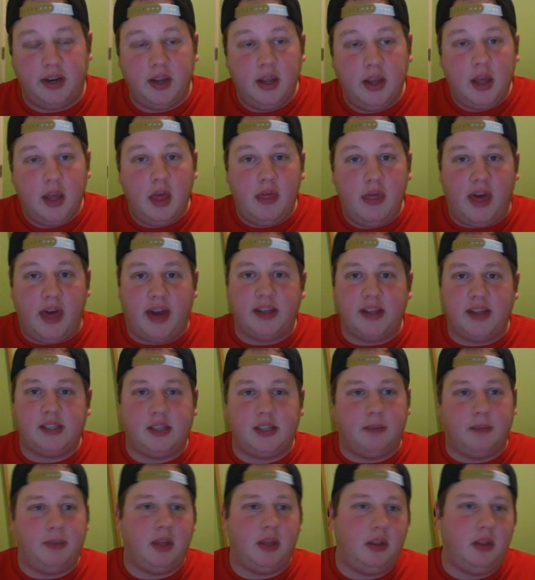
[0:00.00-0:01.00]
That is
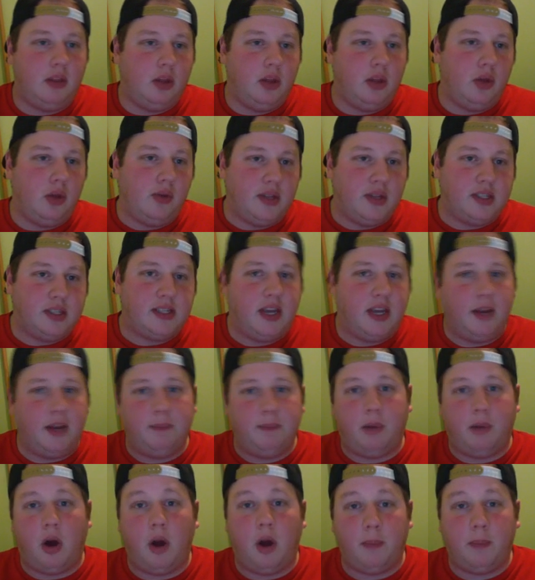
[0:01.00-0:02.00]
something that you can say in
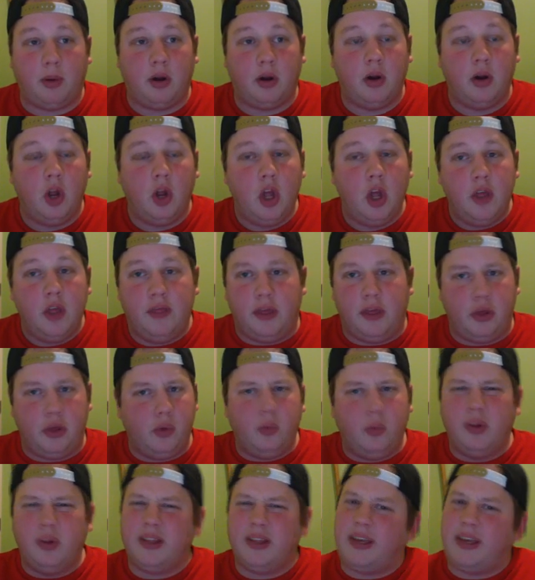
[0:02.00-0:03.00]
Pauper that you
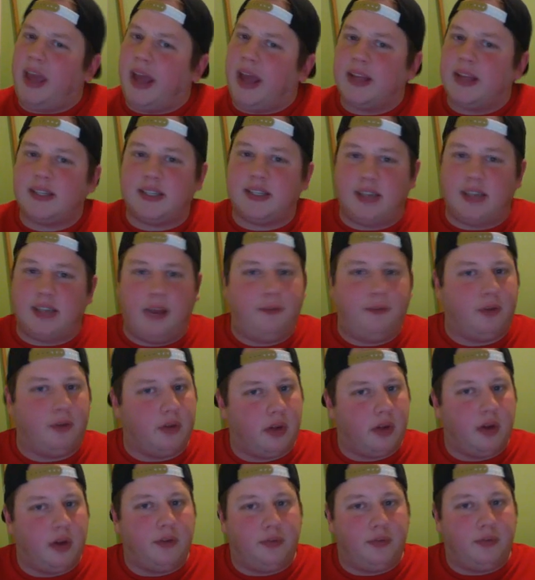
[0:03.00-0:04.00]
really can't say for a lot
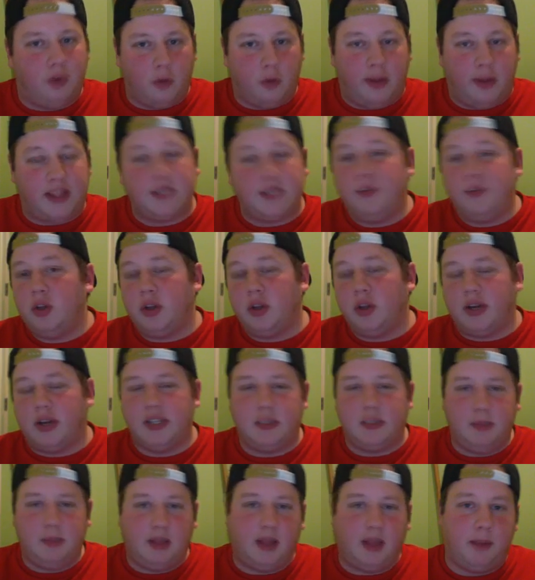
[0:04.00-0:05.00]
of formats. If you look at something
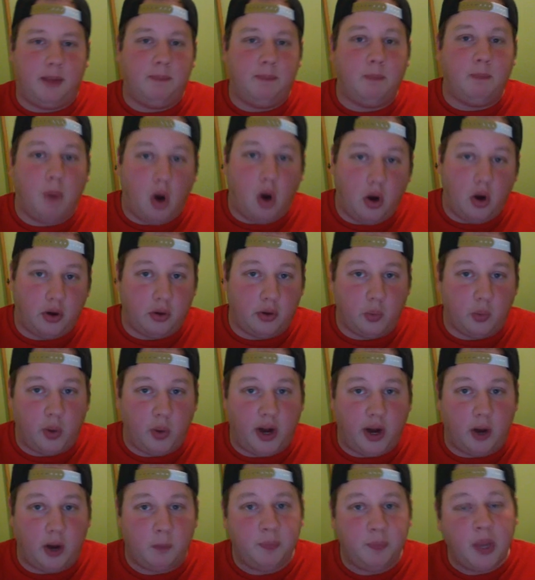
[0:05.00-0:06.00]
like Modern, where,
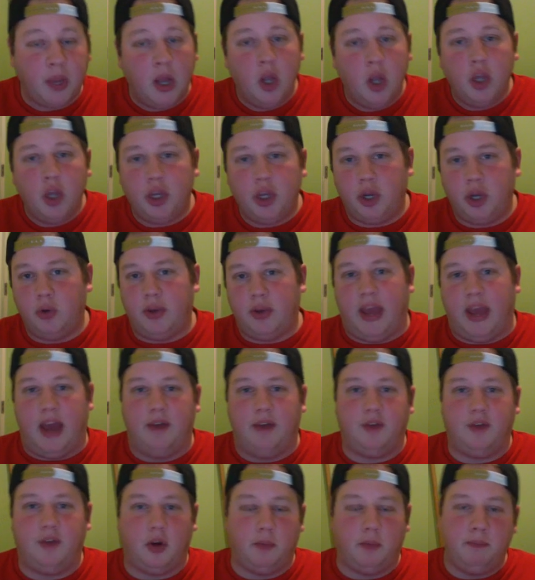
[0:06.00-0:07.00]
you know, you have your
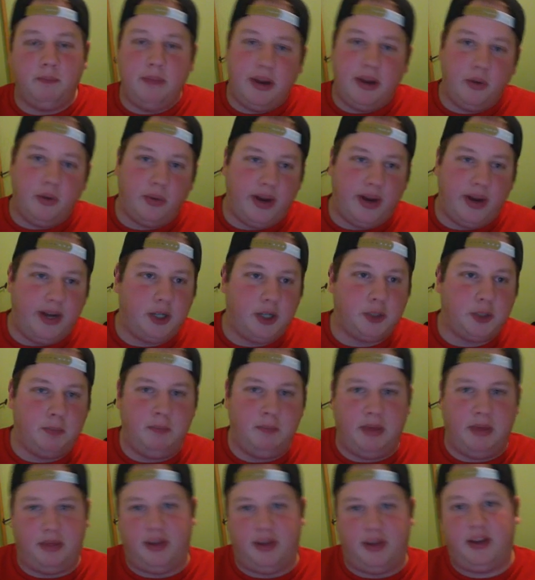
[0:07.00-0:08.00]
mid-range
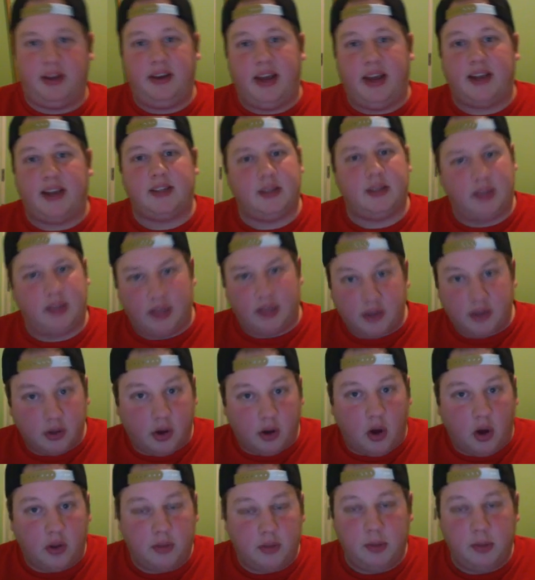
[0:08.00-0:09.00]
mythic decks, as I like to call
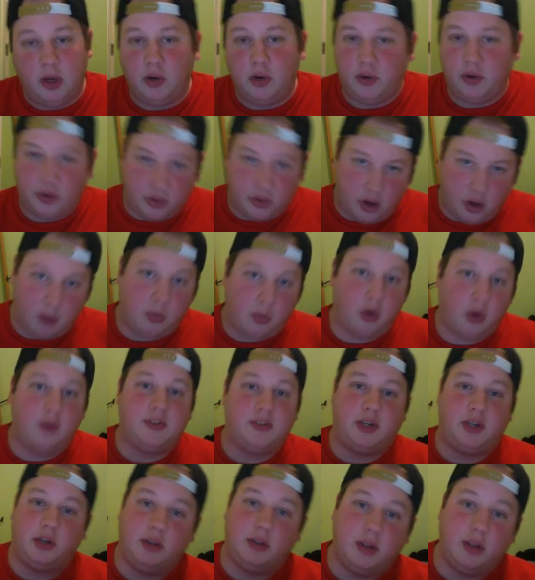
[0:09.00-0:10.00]
them, you know, your Tarmogoyf, your
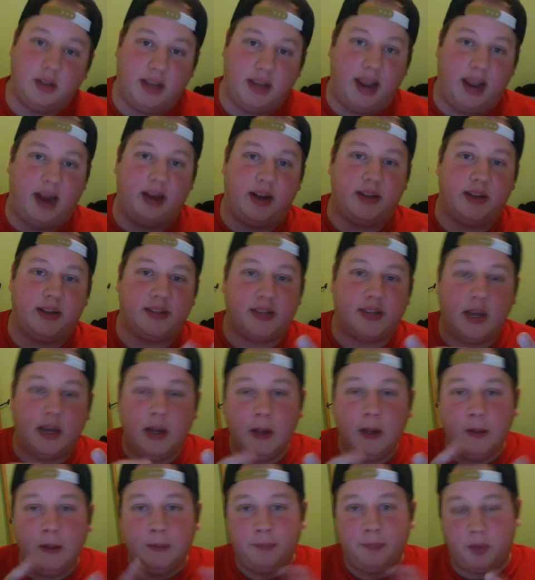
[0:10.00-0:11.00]
Lilianas,
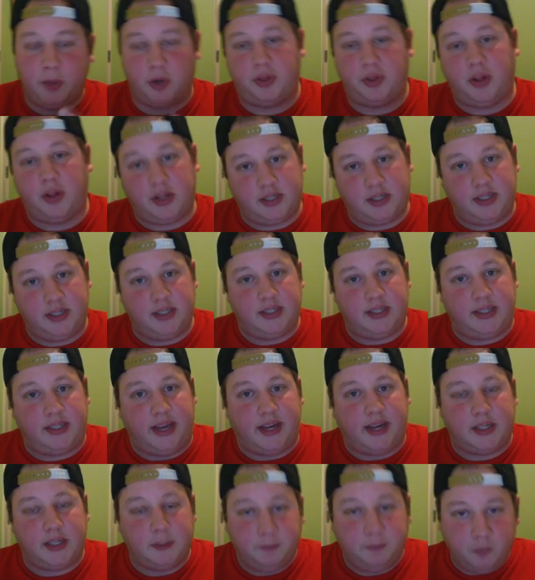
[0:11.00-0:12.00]
your Thoughtseize decks.
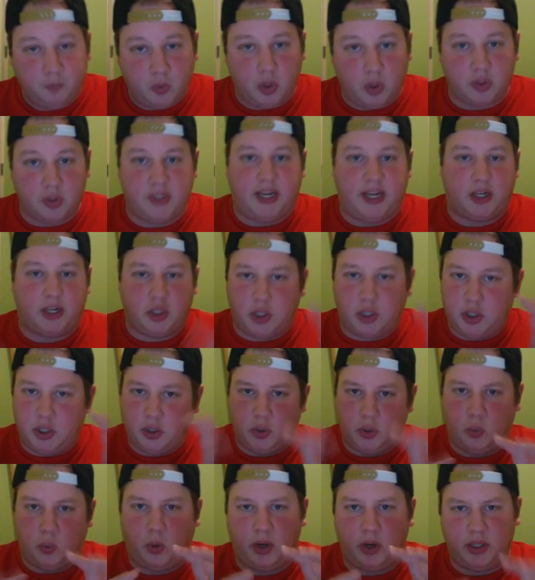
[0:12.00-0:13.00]
Those decks
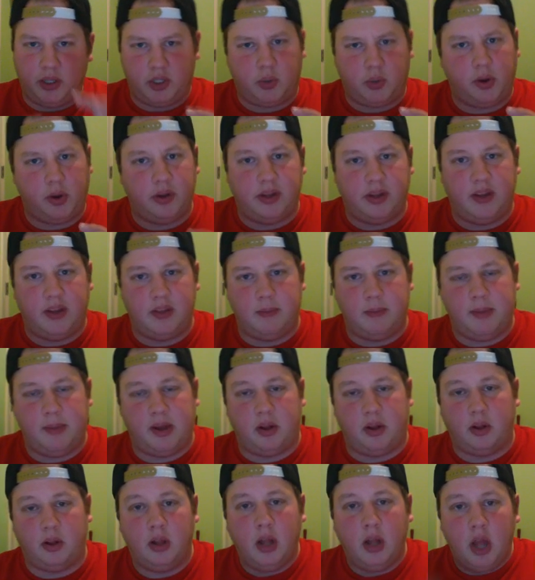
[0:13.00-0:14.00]
where it's fairly in the middle,
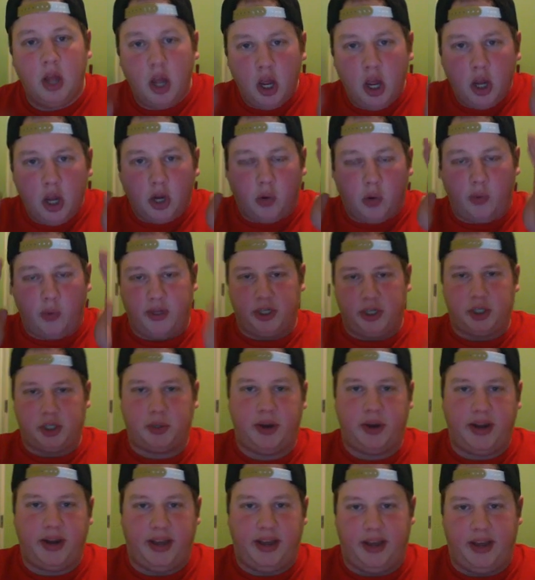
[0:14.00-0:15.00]
going straight
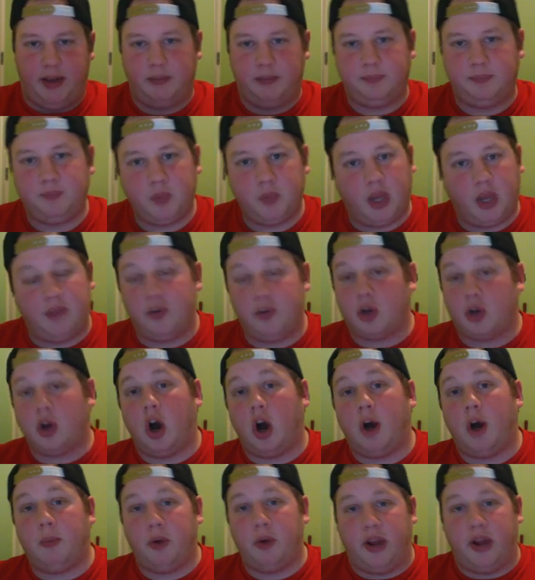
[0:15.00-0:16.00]
ahead. You have your
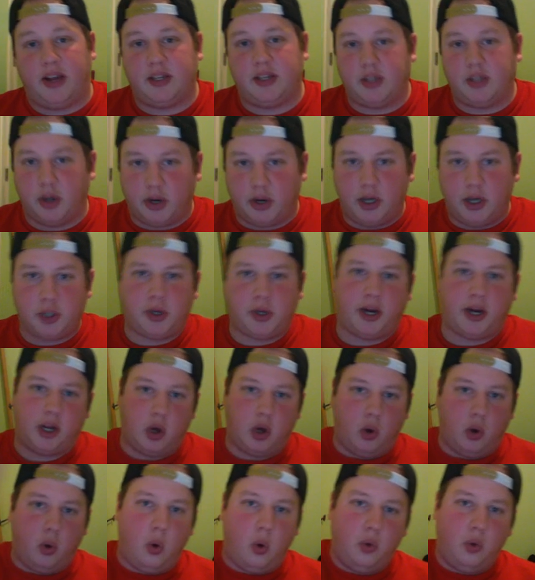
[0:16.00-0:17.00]
combo decks that are going to try to go
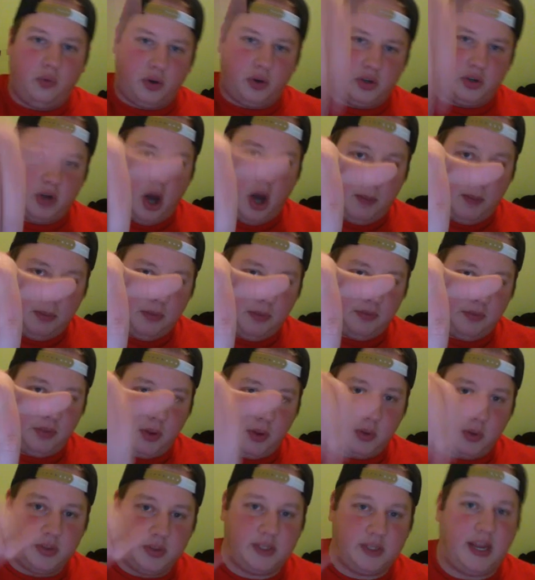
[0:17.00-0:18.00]
over top of
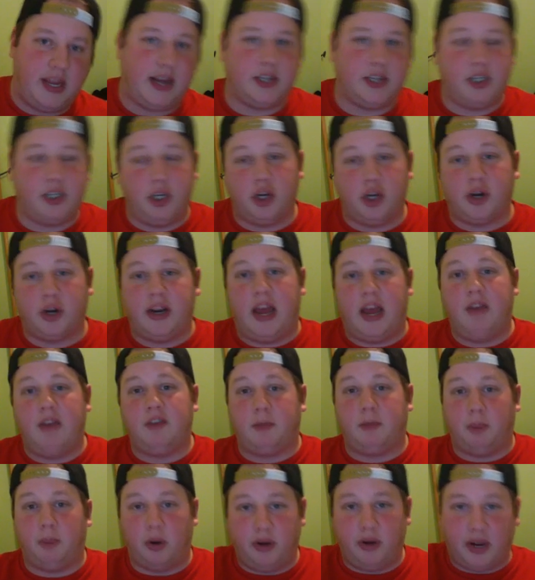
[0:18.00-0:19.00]
those decks. You're going to have your Burn
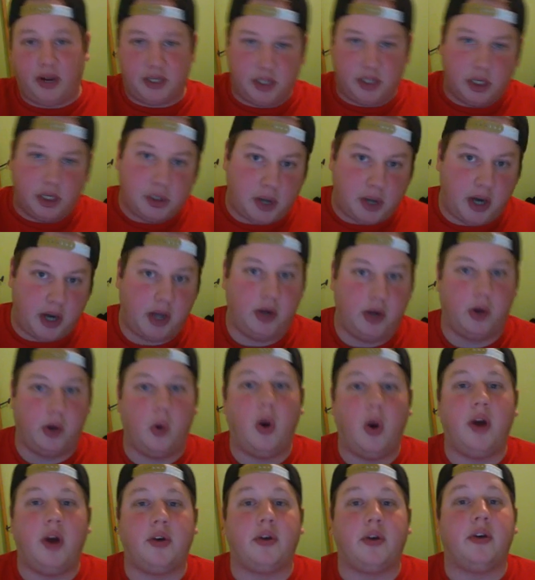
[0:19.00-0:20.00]
decks that are going to try to go
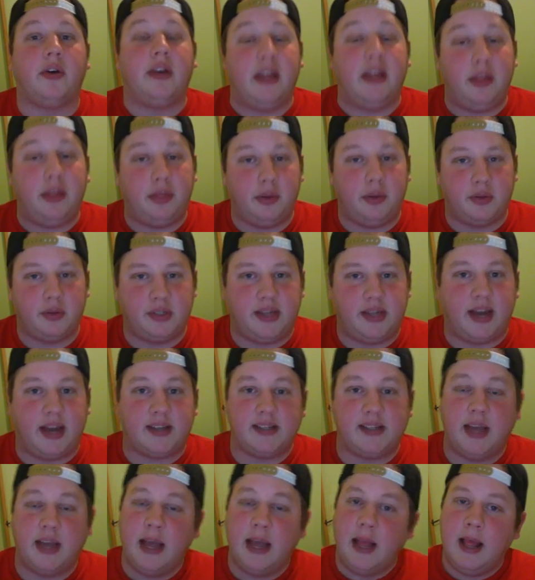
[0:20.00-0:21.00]
underneath those decks.
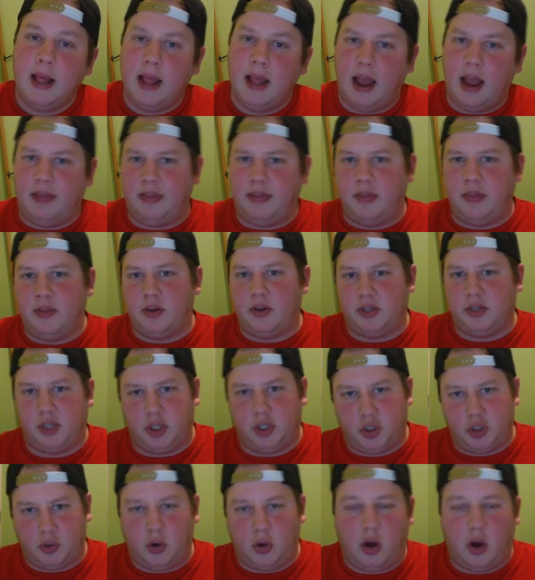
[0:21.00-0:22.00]
And then there's the
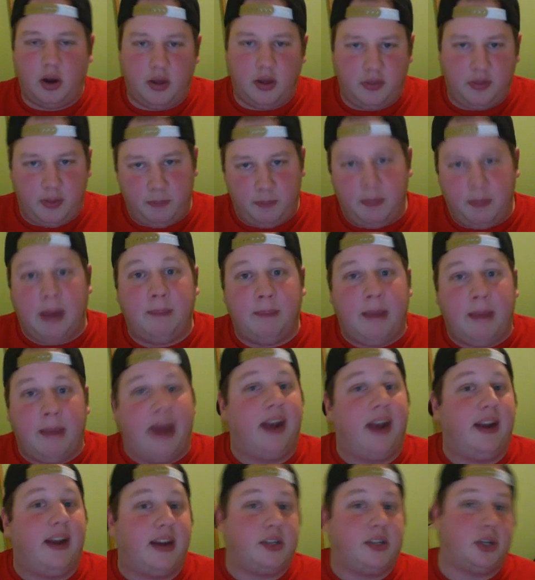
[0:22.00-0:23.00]
Tron and the big mana
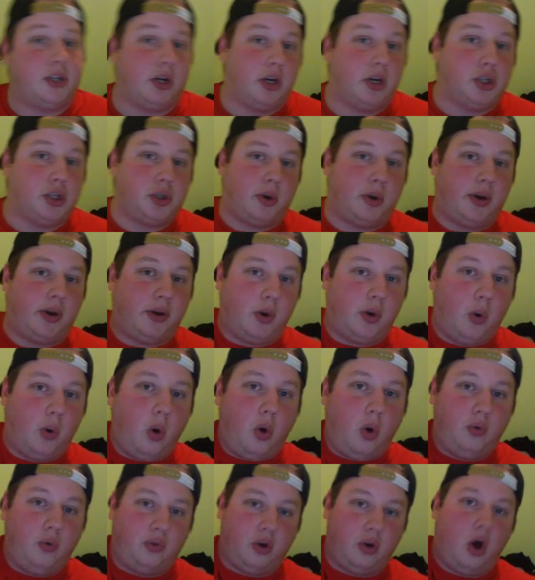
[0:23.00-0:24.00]
decks that are going to try to go
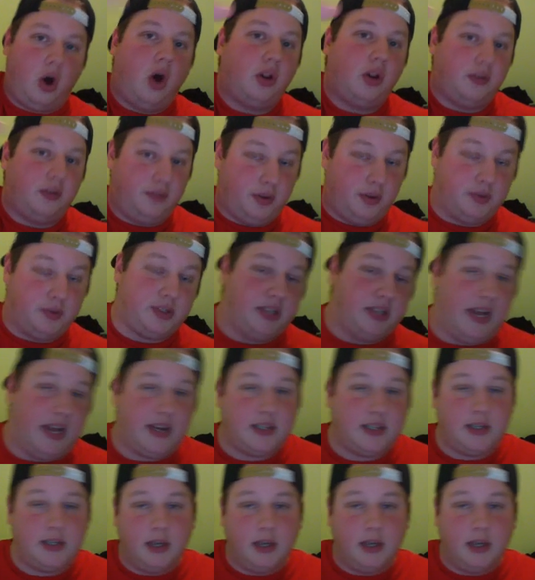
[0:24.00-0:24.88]
over all of those decks.